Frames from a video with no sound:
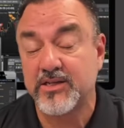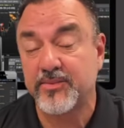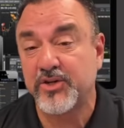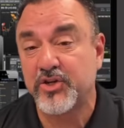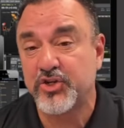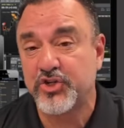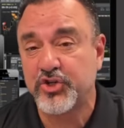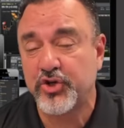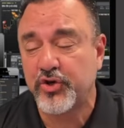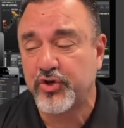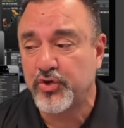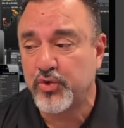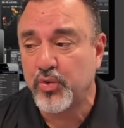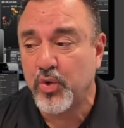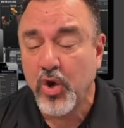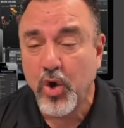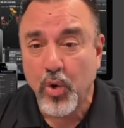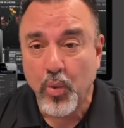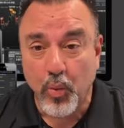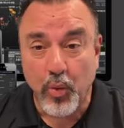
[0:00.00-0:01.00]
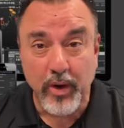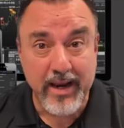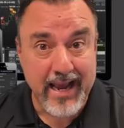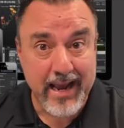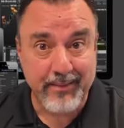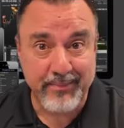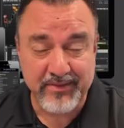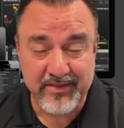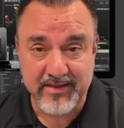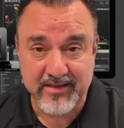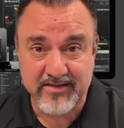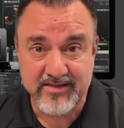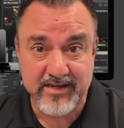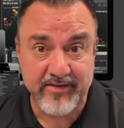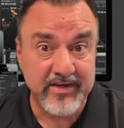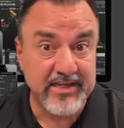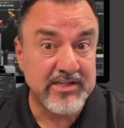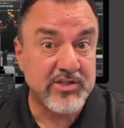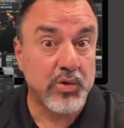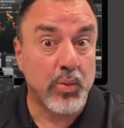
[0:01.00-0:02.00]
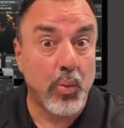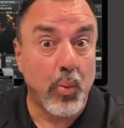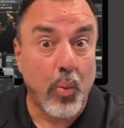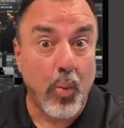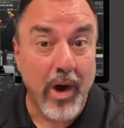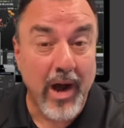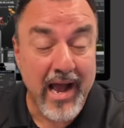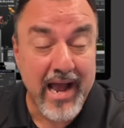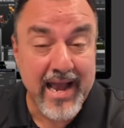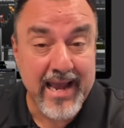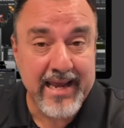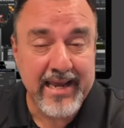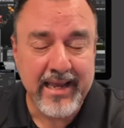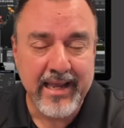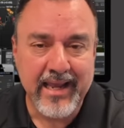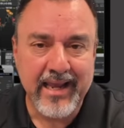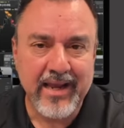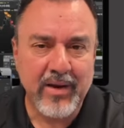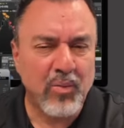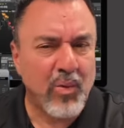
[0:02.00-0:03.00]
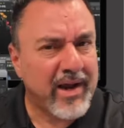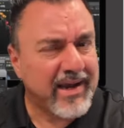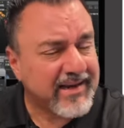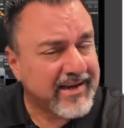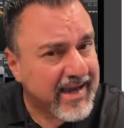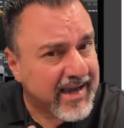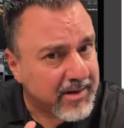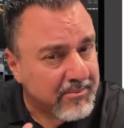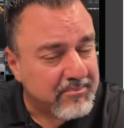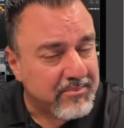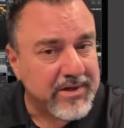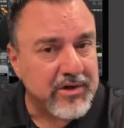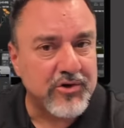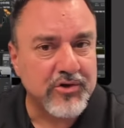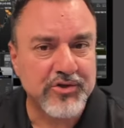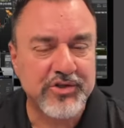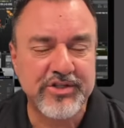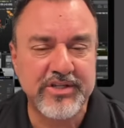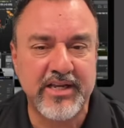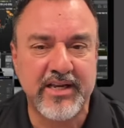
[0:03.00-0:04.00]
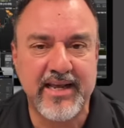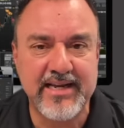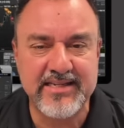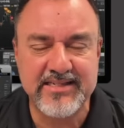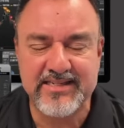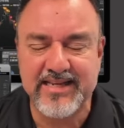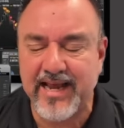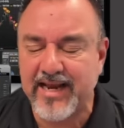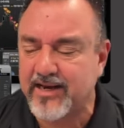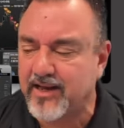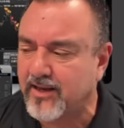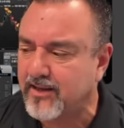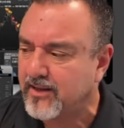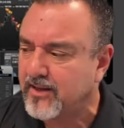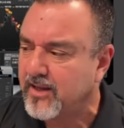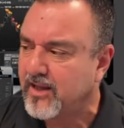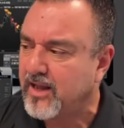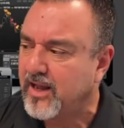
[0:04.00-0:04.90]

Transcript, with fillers: I'm going to show you what happened in the seventies and why, and why it kind of mirrors today's data.